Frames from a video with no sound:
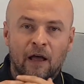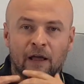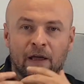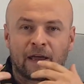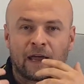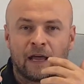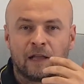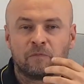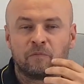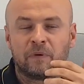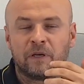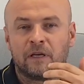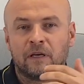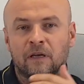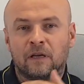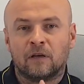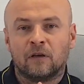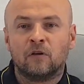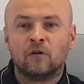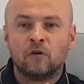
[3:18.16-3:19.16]
can
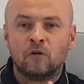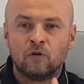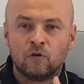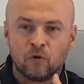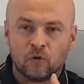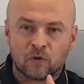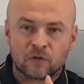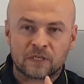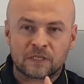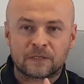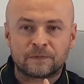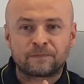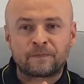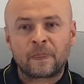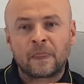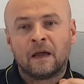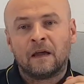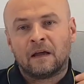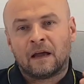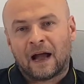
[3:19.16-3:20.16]
be used.
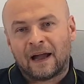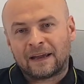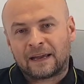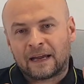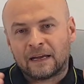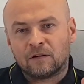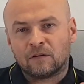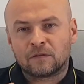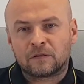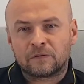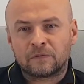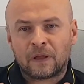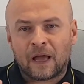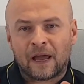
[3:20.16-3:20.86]
I cannot